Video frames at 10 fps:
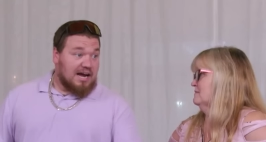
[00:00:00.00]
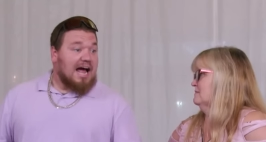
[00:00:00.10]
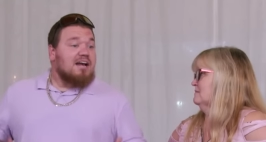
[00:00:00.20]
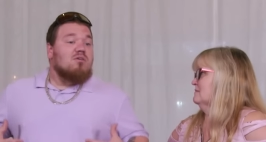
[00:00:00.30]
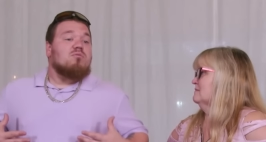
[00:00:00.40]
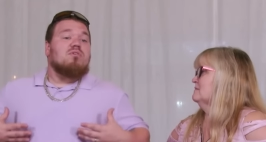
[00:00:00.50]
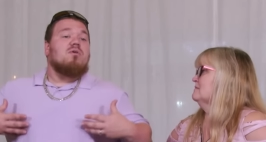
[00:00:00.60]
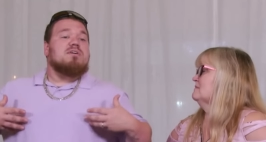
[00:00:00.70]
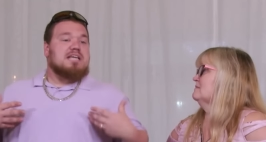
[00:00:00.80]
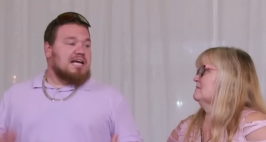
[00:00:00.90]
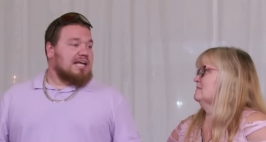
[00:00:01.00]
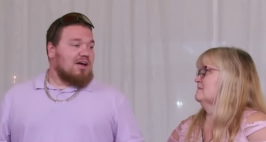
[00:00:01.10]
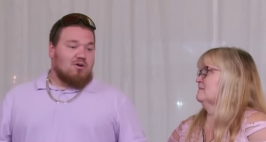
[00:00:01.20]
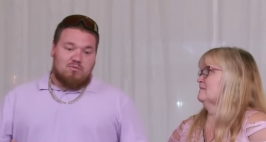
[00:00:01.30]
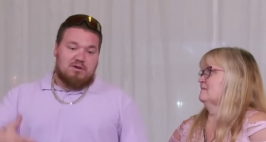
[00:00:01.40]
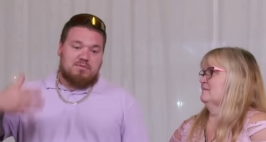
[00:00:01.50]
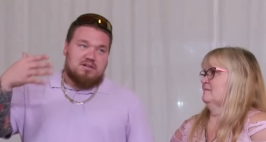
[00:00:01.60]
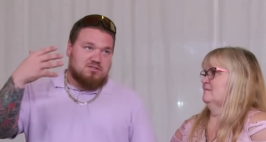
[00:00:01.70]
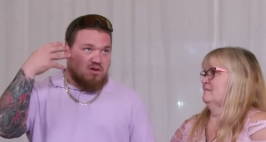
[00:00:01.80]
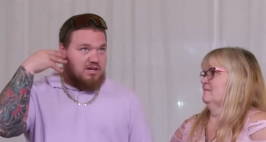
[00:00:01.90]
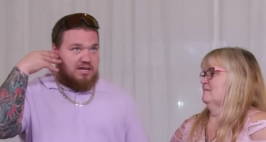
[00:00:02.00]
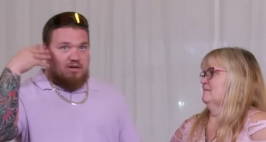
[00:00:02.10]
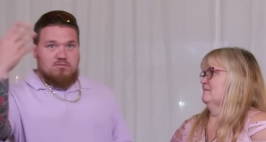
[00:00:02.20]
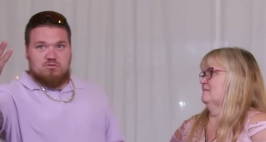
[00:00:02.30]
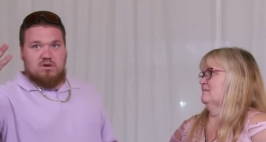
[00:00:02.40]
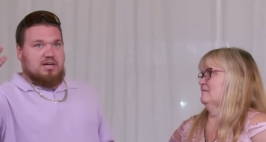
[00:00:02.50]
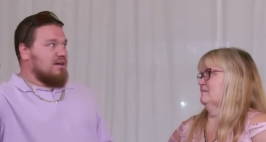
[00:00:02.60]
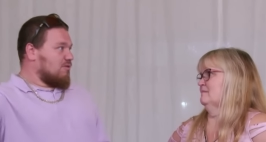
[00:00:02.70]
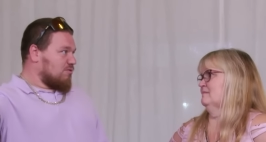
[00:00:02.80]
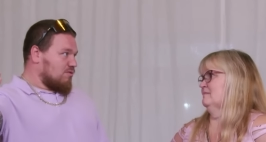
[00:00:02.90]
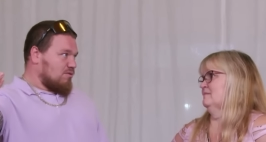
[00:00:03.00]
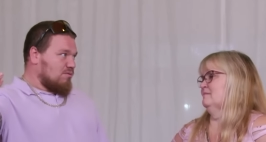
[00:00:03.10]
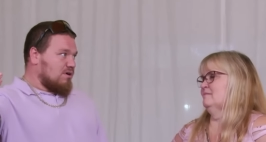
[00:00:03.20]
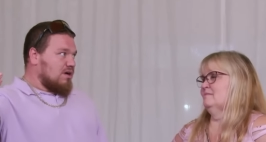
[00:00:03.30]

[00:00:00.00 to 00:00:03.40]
Speaker 1: I don't know exactly how it went because all I could hear was what I could hear through the door.